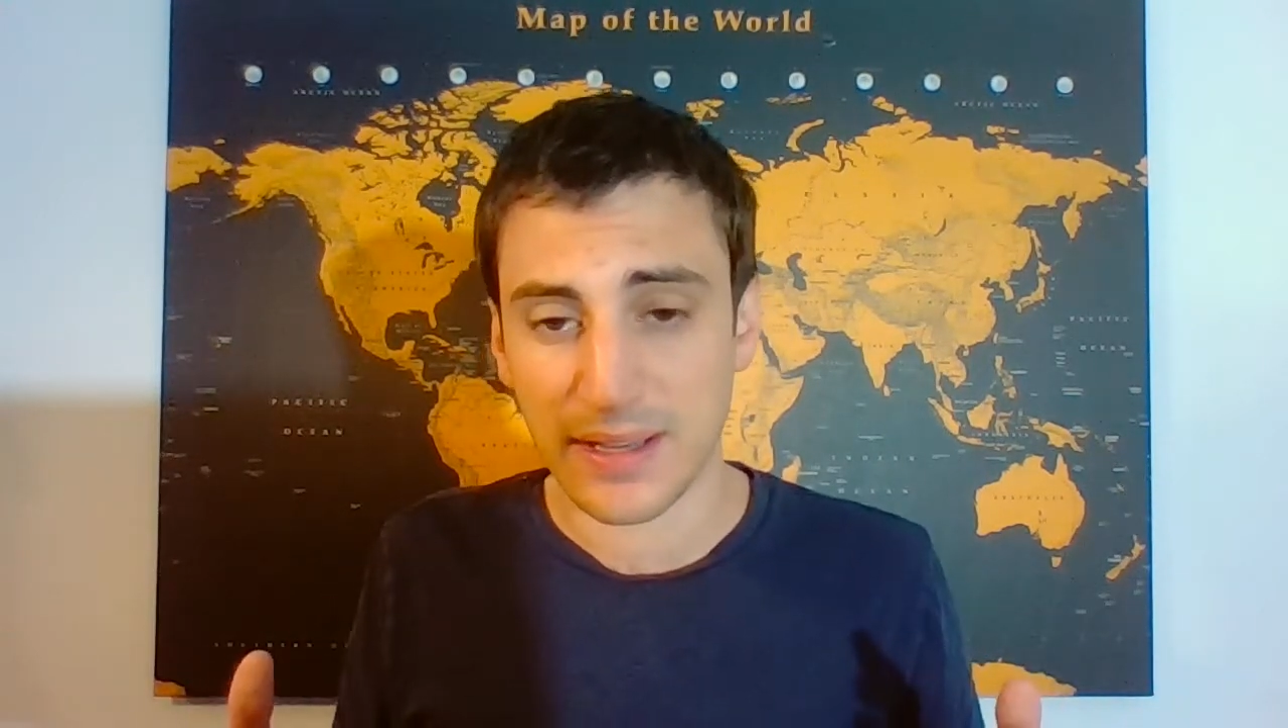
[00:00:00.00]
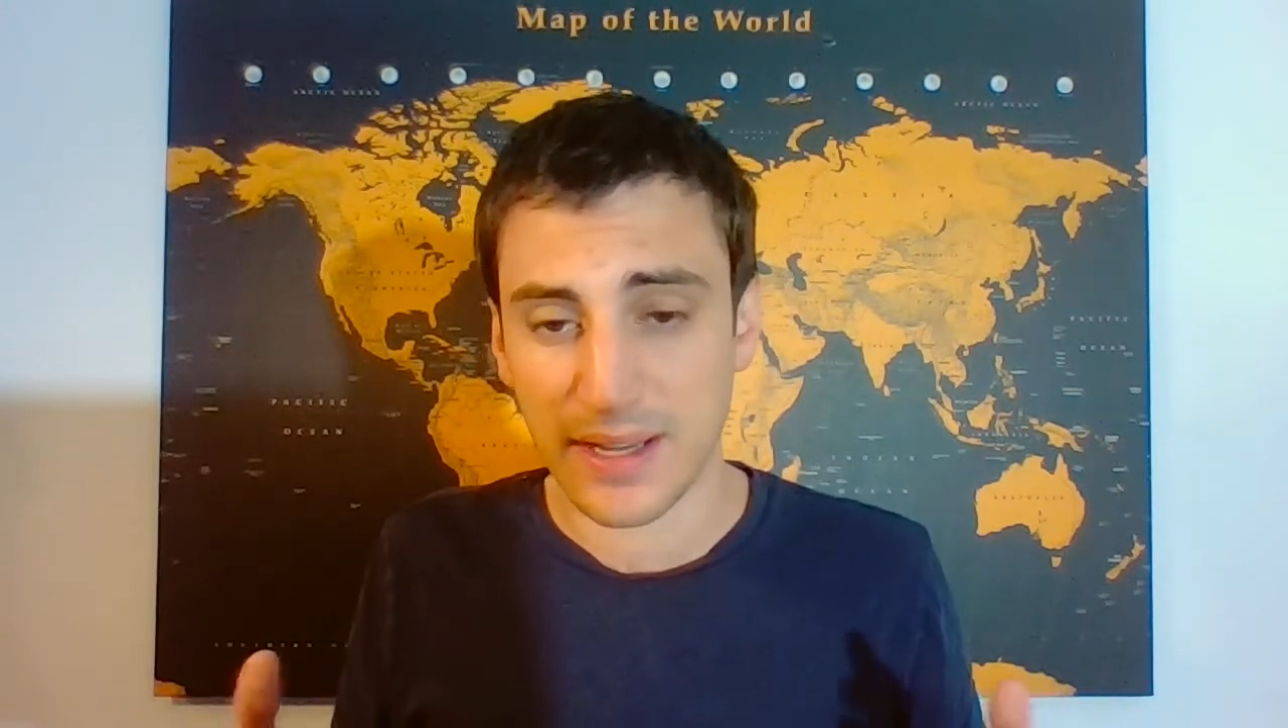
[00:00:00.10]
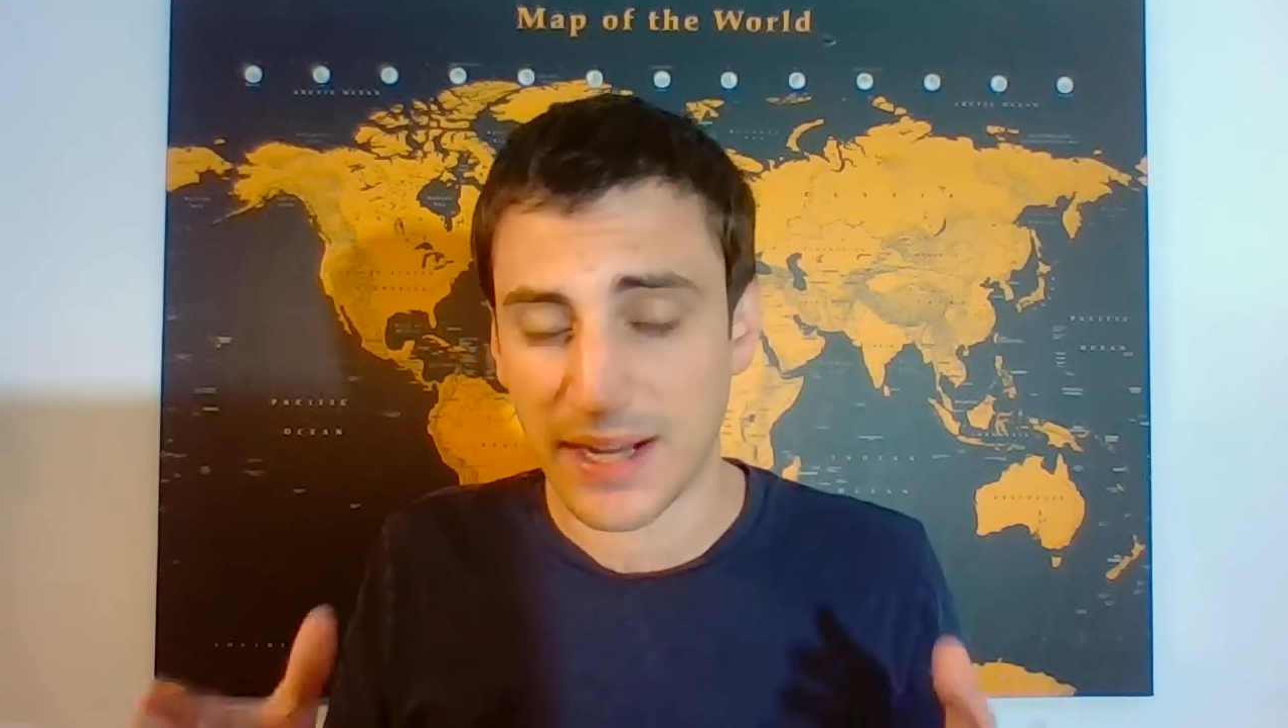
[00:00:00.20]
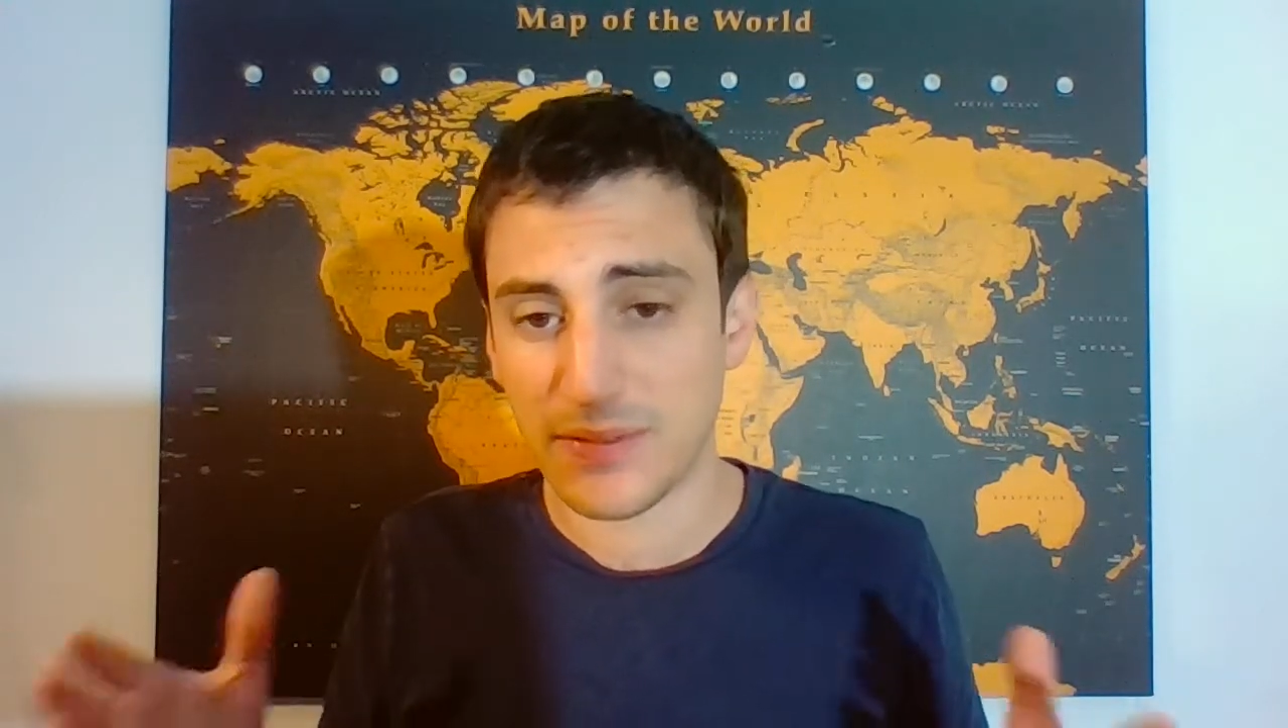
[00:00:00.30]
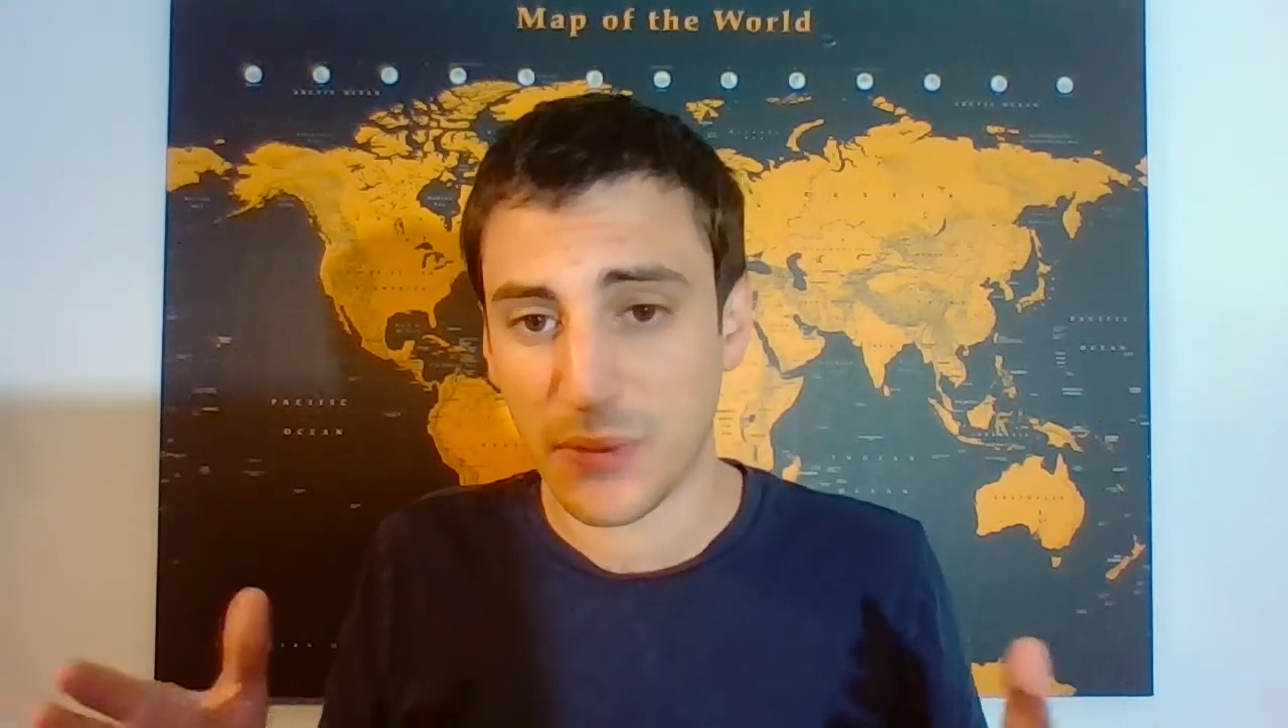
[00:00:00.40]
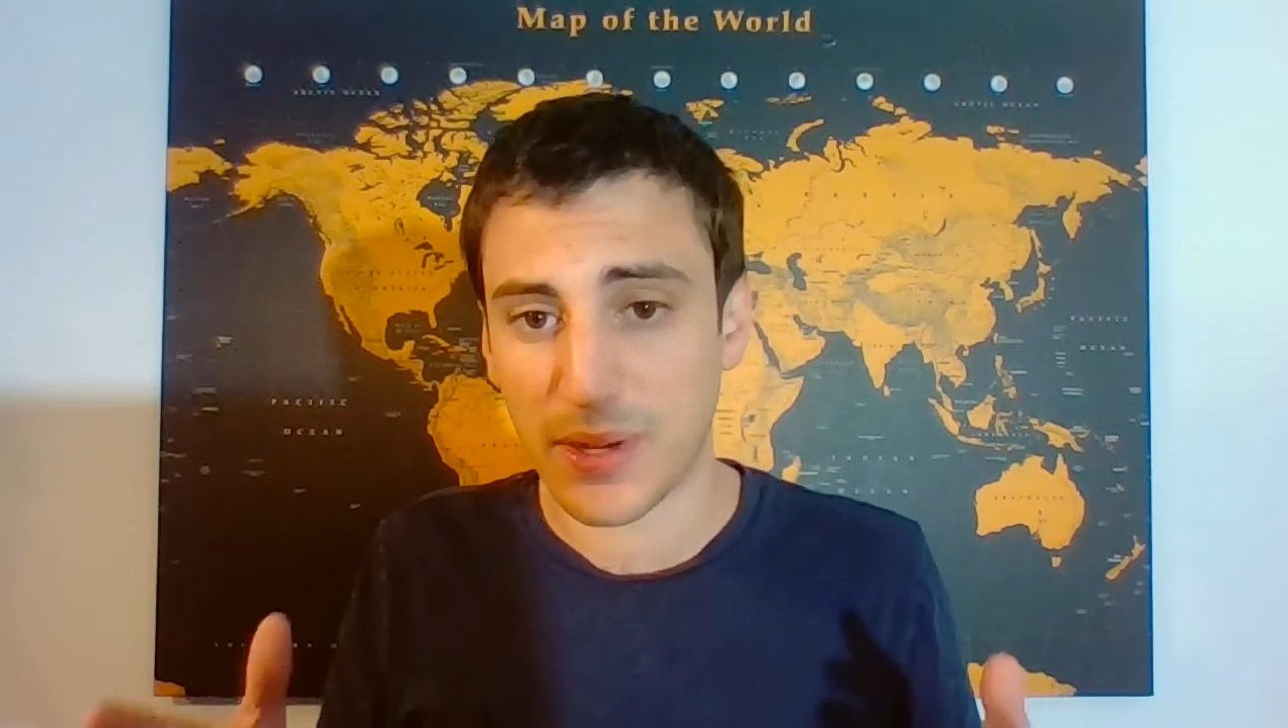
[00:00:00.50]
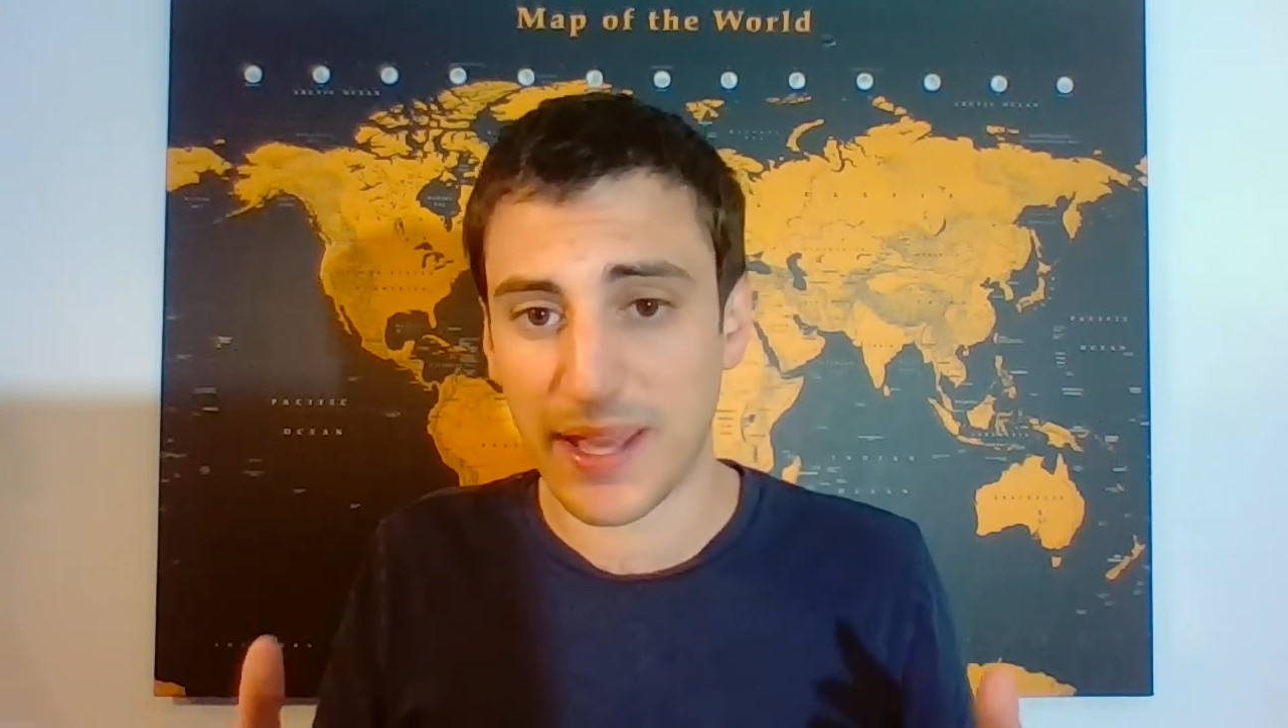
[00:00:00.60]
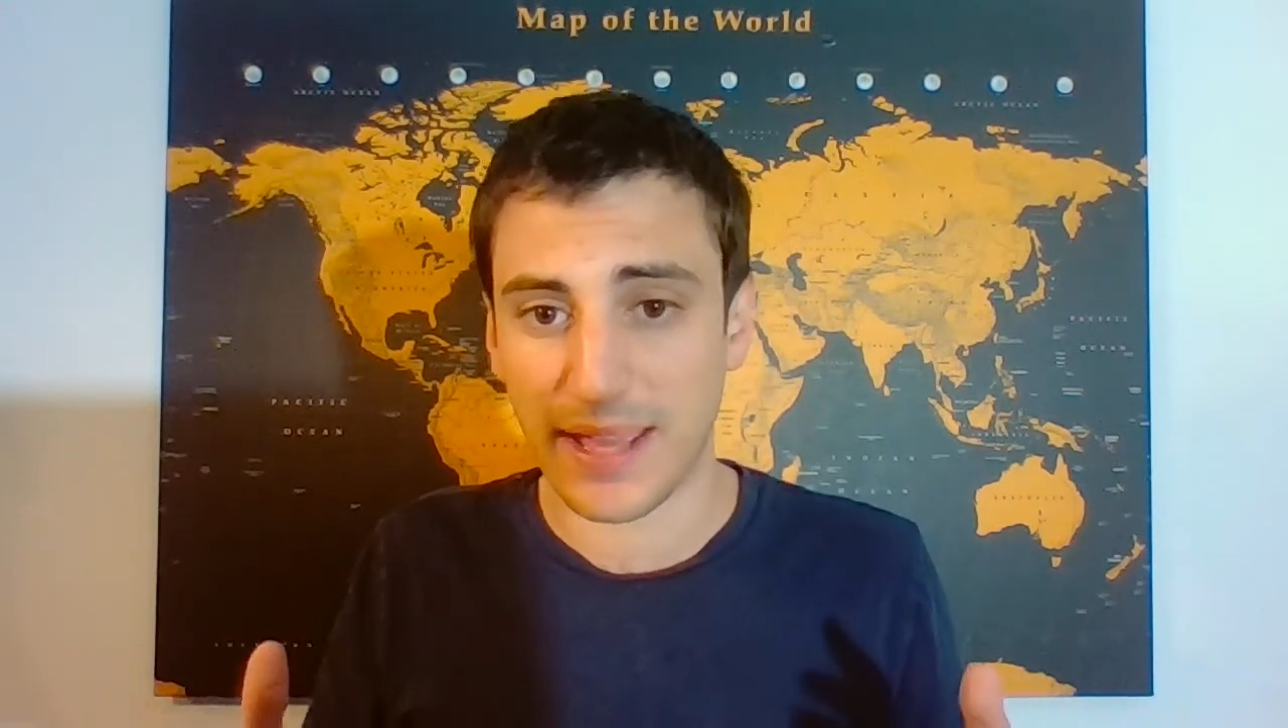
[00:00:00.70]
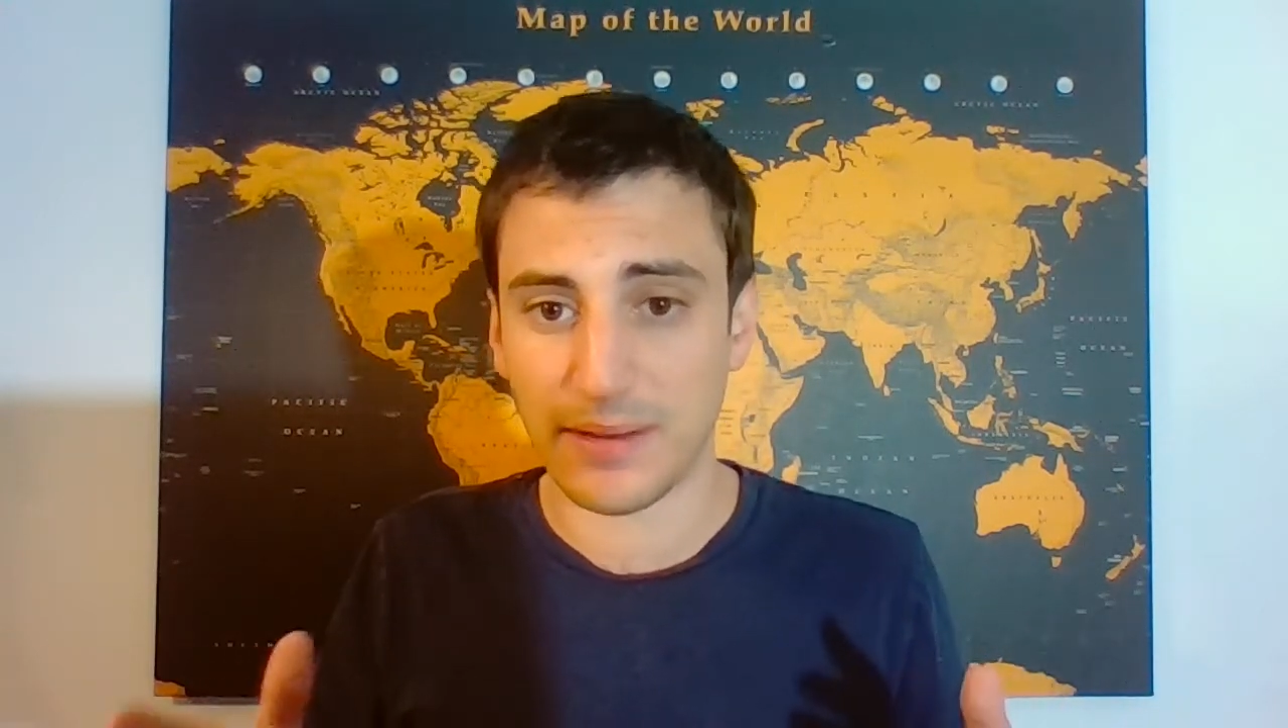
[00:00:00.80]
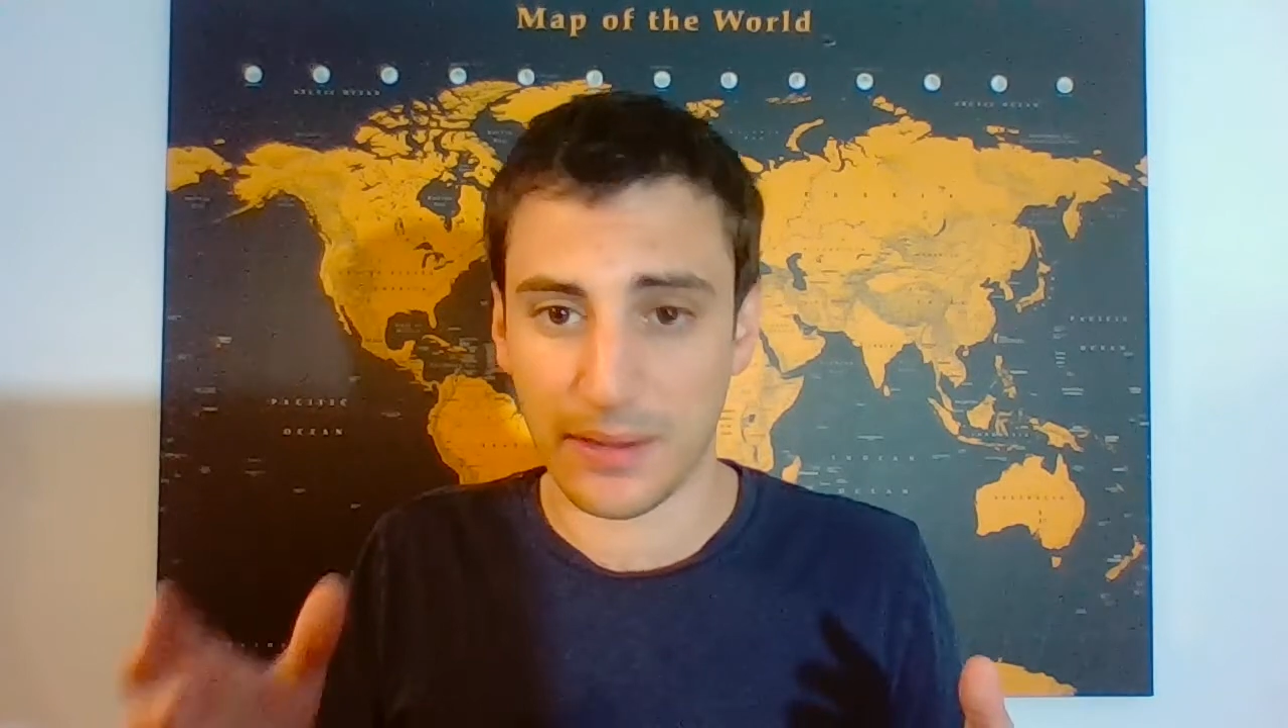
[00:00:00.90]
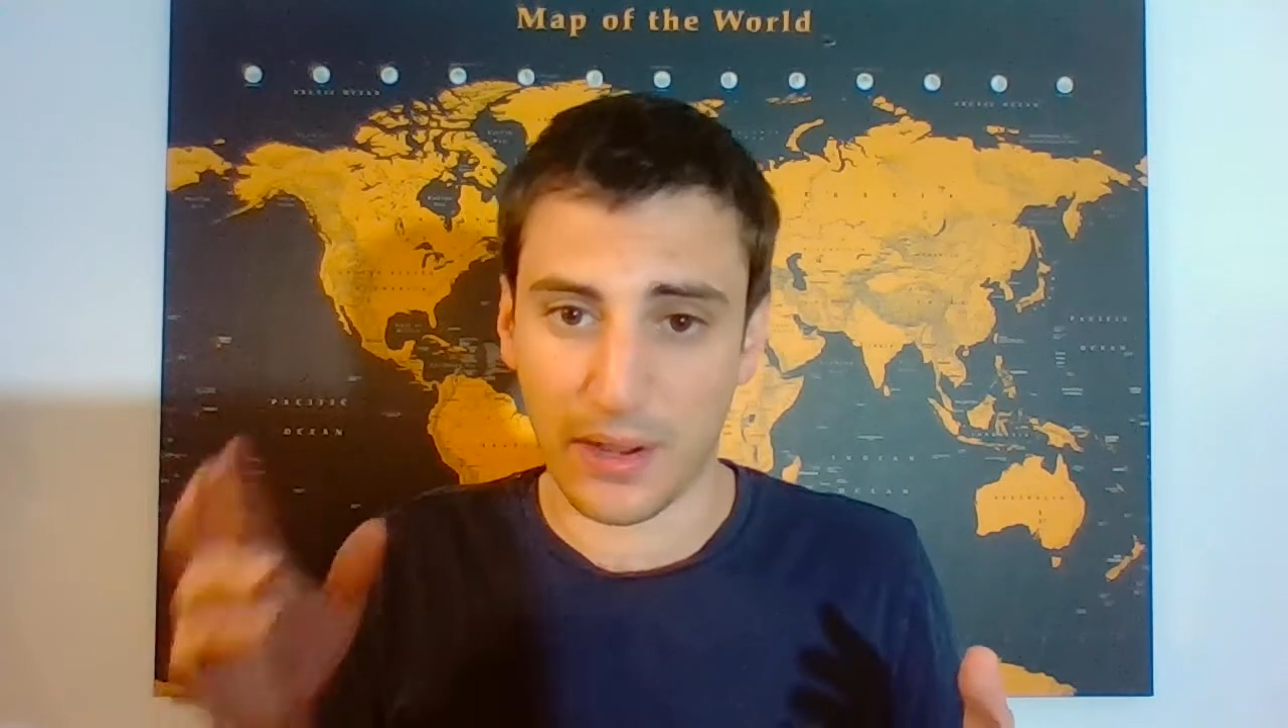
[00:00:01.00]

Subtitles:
In 1948,